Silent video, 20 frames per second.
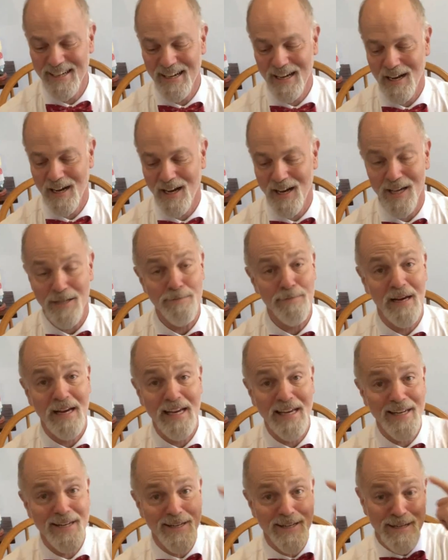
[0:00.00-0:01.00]
Uh, that's my
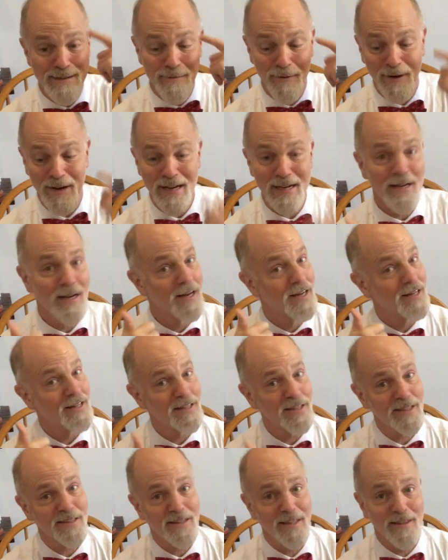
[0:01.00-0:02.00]
ADD brain.
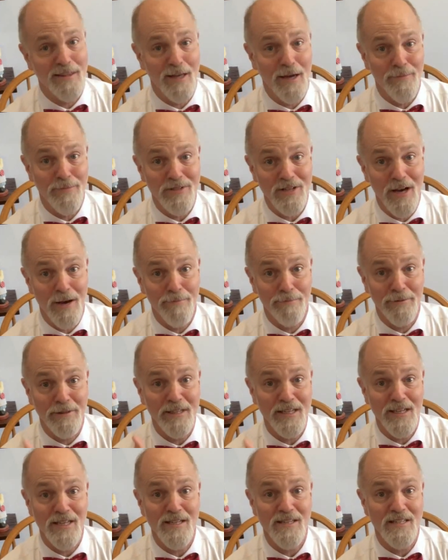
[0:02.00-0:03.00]
Click the thumbs up,
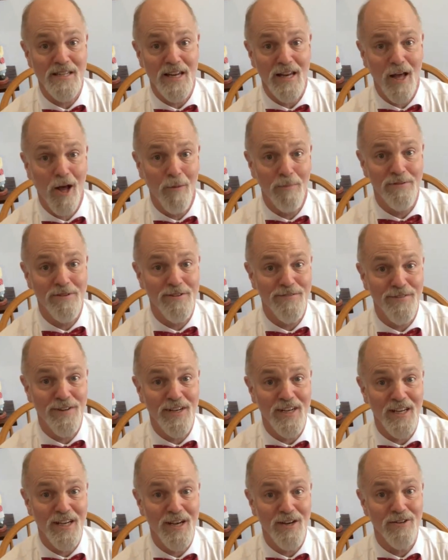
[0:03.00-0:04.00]
please. It helps the
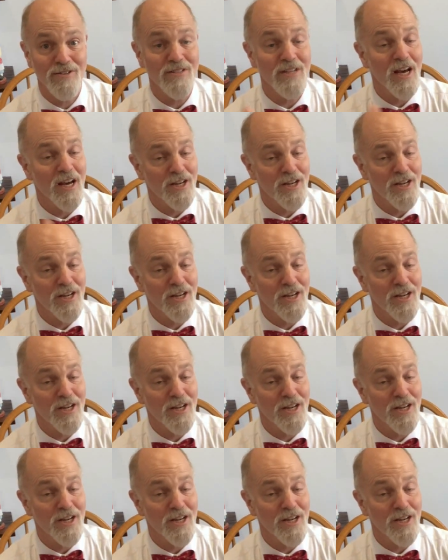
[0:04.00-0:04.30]
videos.